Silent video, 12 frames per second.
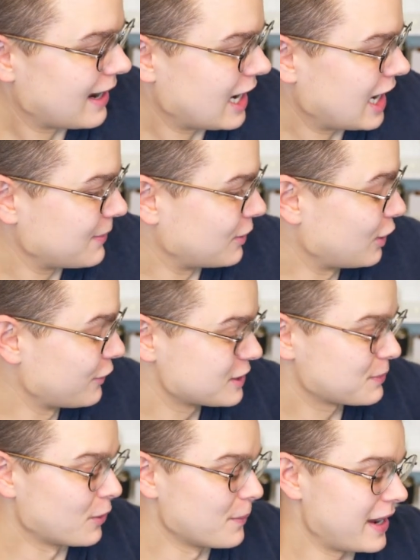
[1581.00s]
Uh, oh, this
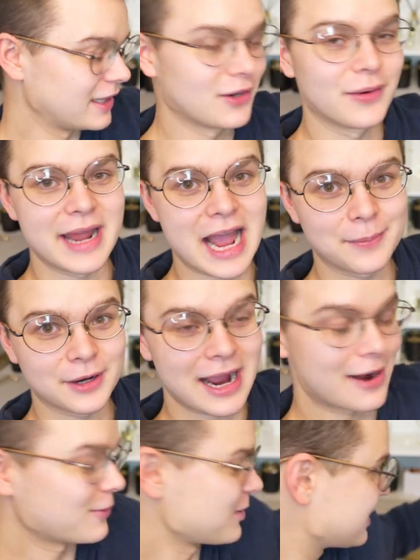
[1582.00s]
pomelo and
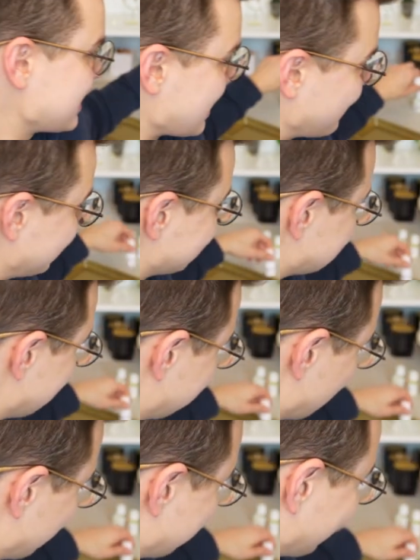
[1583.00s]
apricot rosé. I'm gonna save
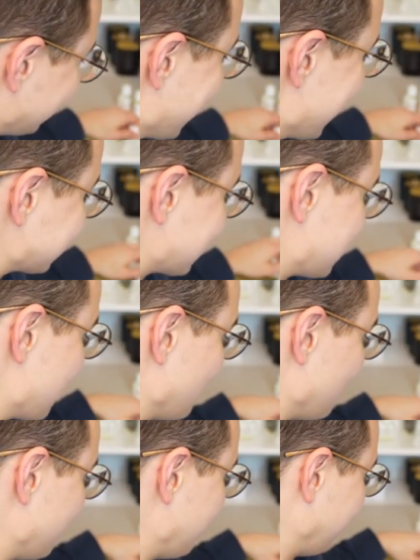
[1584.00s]
that one for last because I'm
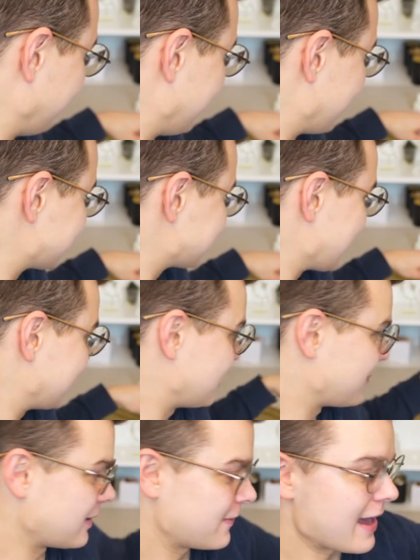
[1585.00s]
really excited
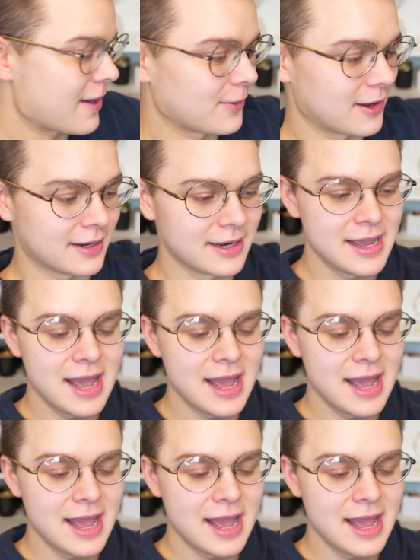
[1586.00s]
about that one.